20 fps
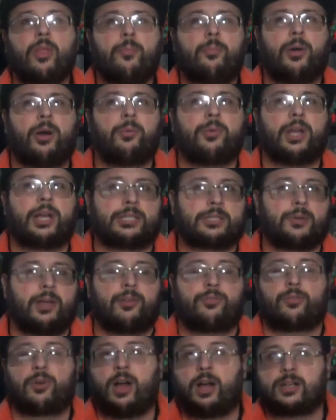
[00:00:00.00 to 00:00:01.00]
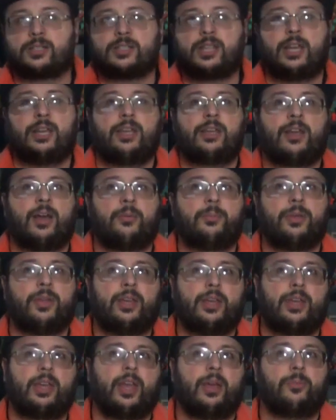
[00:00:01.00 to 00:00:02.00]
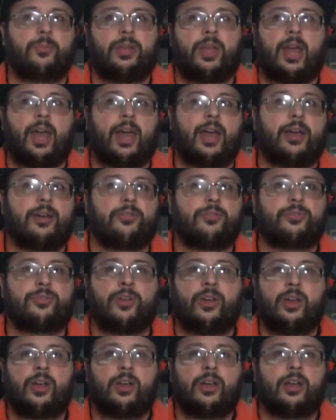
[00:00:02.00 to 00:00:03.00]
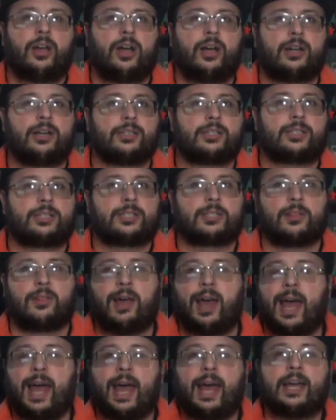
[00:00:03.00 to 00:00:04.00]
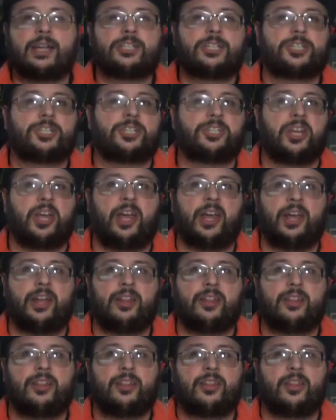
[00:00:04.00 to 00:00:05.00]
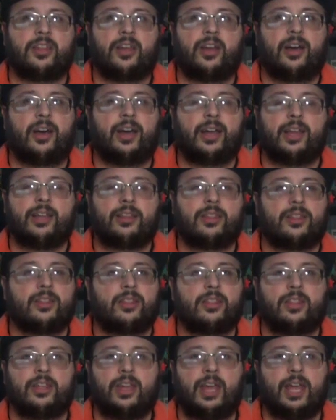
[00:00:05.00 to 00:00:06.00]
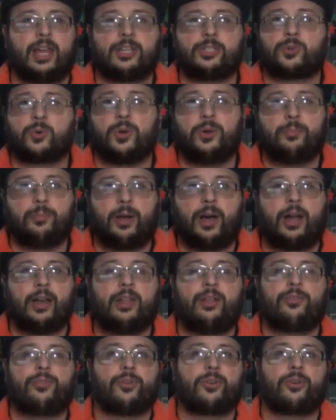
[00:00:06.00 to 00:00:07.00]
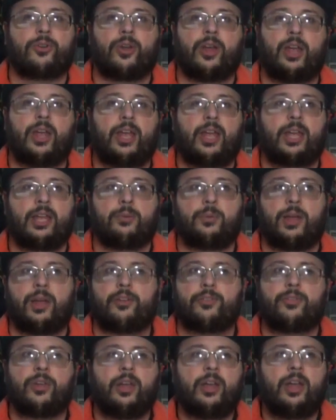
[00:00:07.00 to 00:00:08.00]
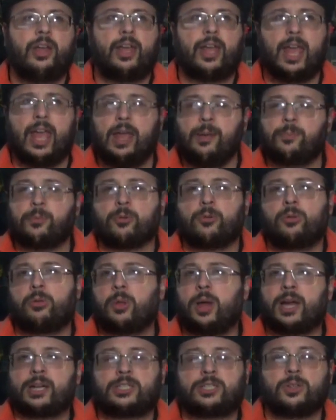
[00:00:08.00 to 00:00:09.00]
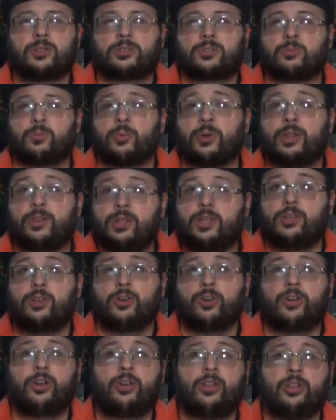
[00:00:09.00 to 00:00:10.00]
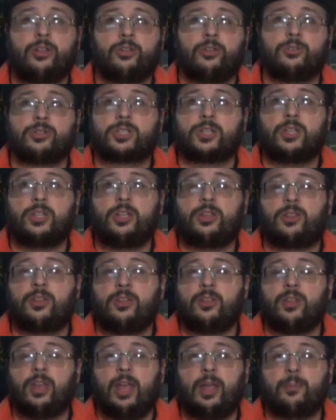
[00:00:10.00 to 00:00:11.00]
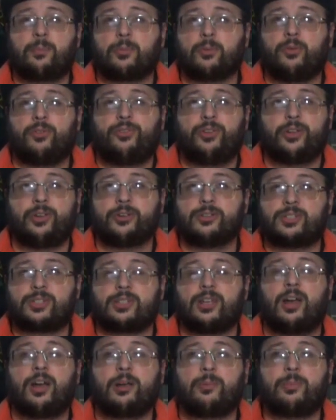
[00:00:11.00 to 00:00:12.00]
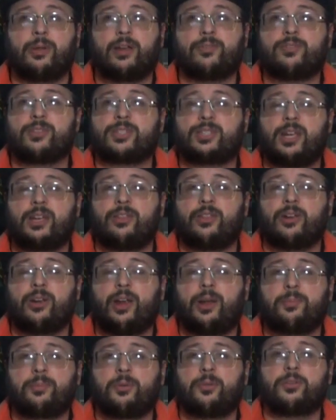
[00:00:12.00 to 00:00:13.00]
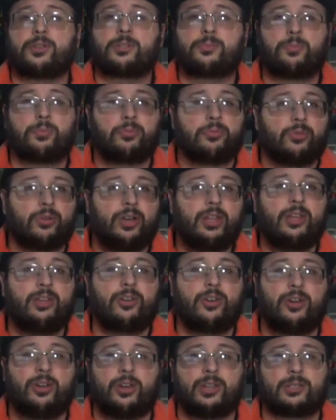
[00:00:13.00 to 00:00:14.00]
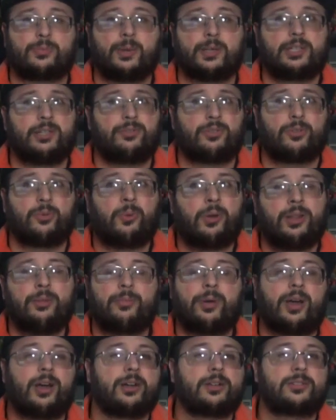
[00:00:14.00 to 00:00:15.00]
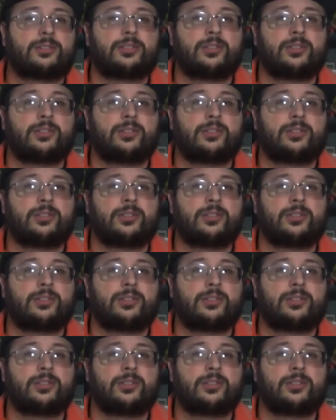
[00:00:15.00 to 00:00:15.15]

But we also have Rocksteady coming, and we have Slash, and the android body for Krang. We have April, who actually looks really good. Usually April figures suck, but I have to say their April looks pretty good, especially for $20.